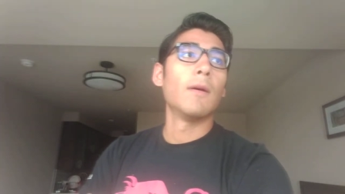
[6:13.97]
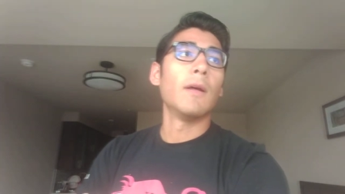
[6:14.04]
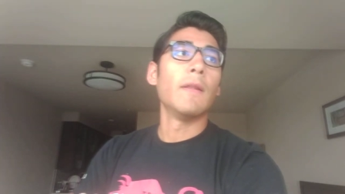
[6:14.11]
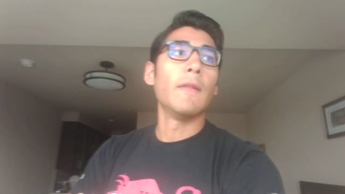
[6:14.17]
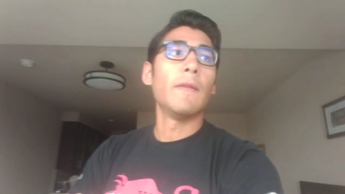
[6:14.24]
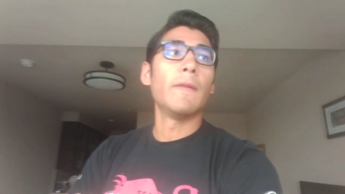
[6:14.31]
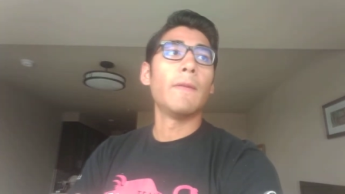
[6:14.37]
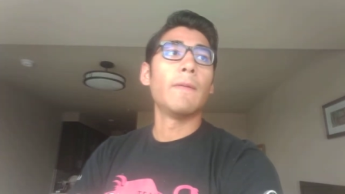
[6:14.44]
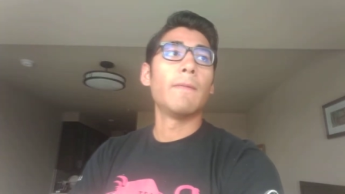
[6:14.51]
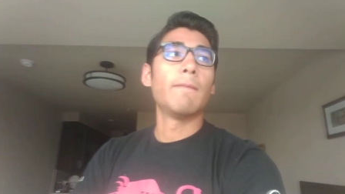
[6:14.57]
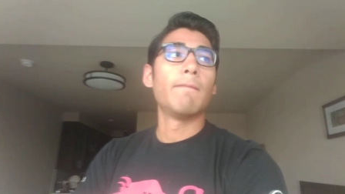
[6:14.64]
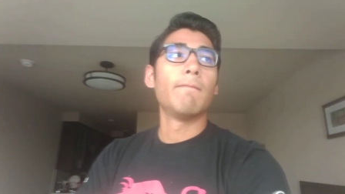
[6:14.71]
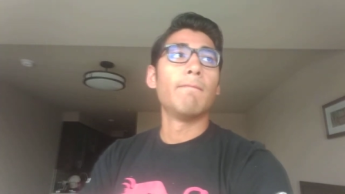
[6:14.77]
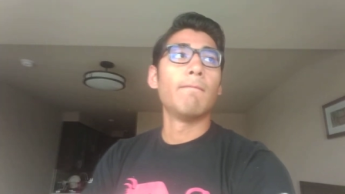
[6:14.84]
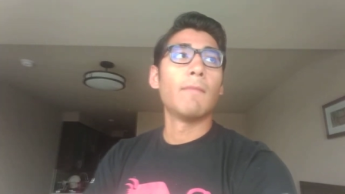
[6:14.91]
And
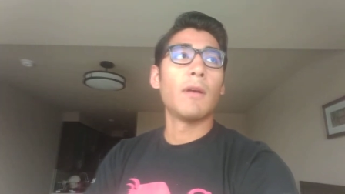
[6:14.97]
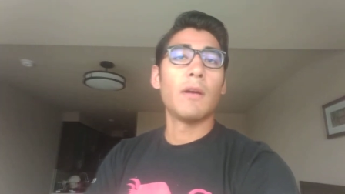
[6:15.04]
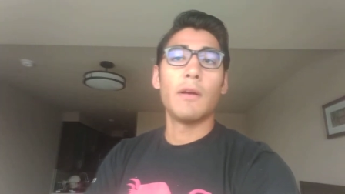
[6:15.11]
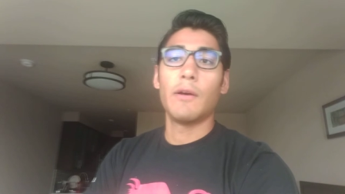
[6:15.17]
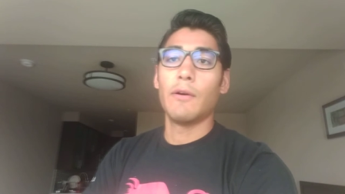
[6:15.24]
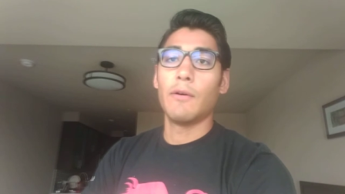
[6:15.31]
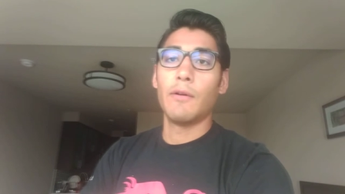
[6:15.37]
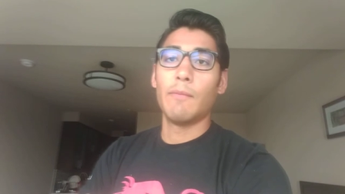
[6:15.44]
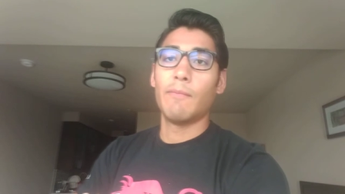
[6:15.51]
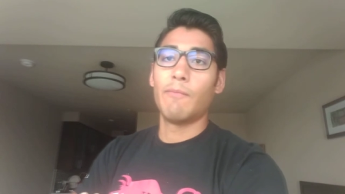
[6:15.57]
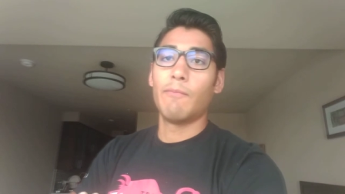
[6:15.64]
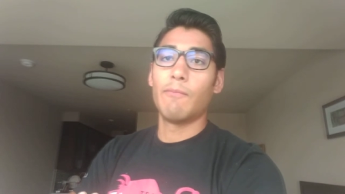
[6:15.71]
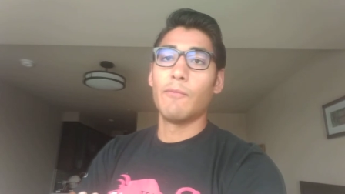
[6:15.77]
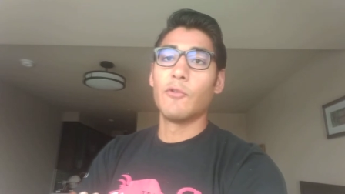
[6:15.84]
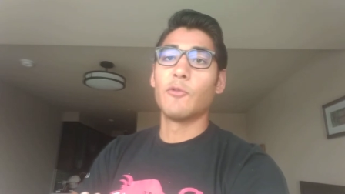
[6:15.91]
how
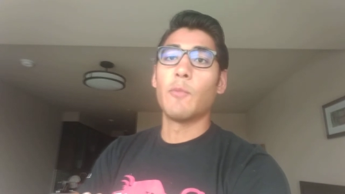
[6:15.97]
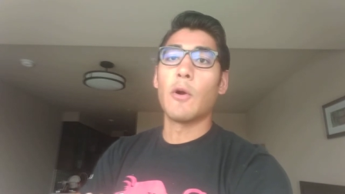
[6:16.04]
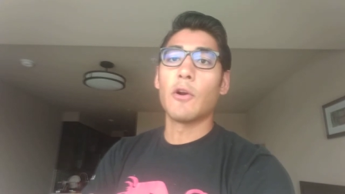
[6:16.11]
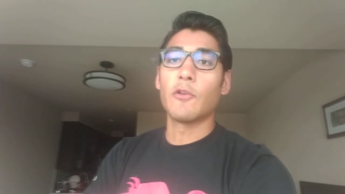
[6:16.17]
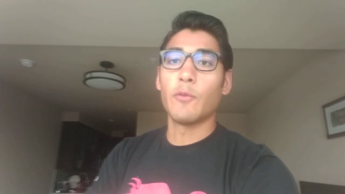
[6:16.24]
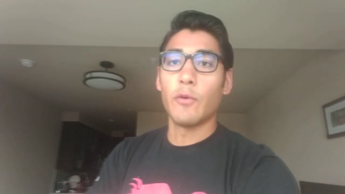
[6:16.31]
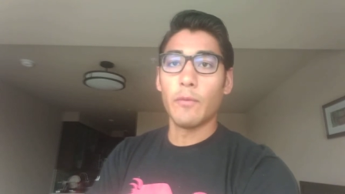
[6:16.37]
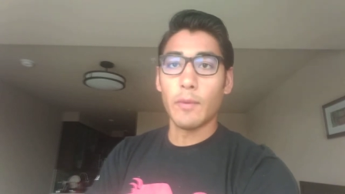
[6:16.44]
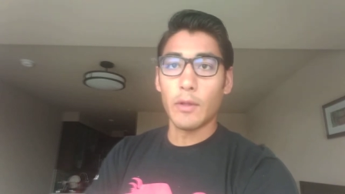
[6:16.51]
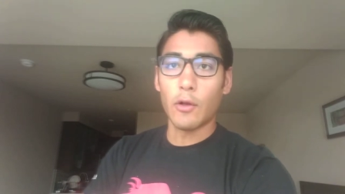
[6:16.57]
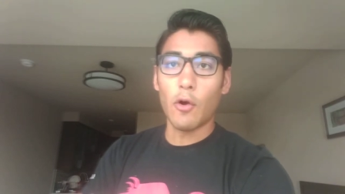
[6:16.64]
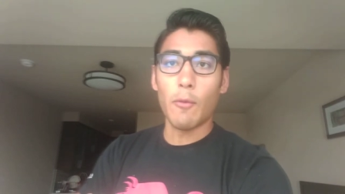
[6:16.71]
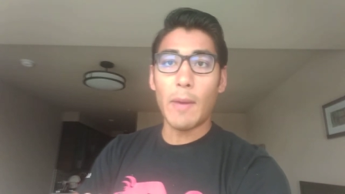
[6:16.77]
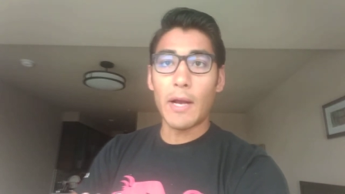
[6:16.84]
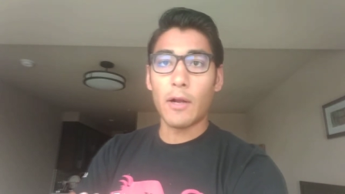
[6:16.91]
the smartest move would be to
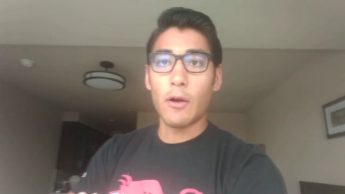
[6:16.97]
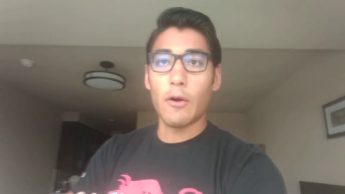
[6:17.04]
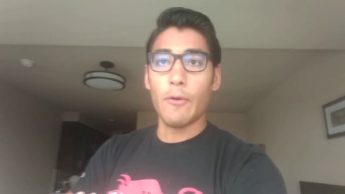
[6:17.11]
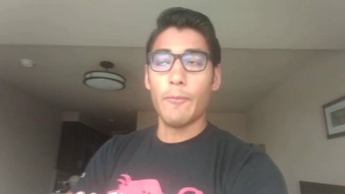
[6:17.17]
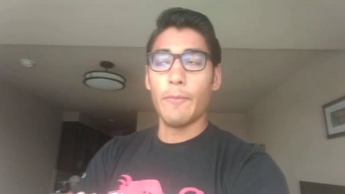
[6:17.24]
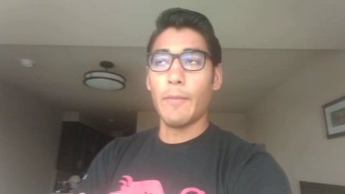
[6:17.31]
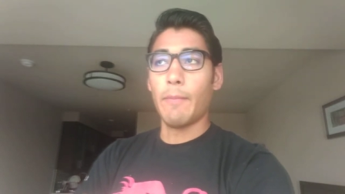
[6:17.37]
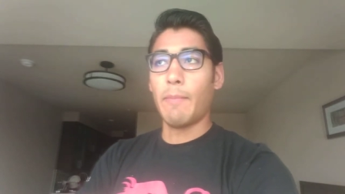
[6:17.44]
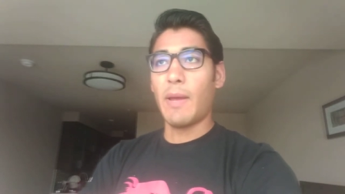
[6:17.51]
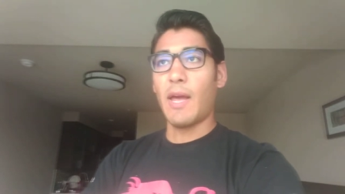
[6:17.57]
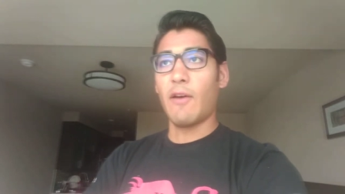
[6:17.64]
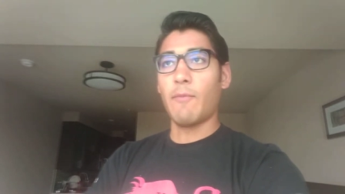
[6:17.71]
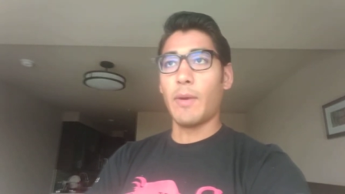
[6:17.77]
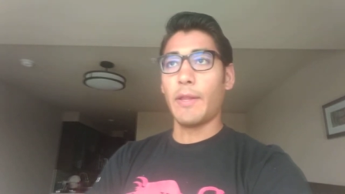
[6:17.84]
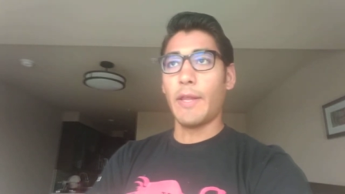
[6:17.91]
go back home, pay
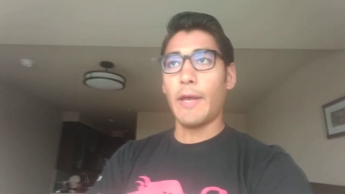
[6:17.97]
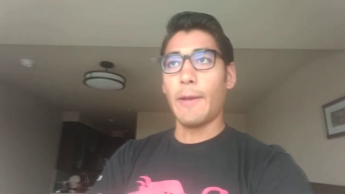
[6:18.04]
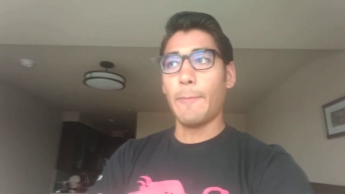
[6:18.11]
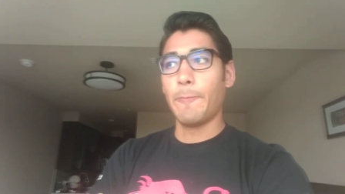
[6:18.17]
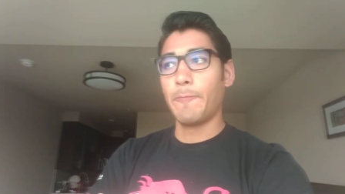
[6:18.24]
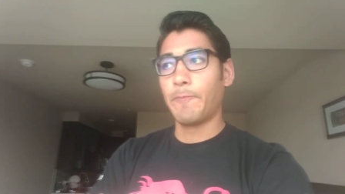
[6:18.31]
off my debt.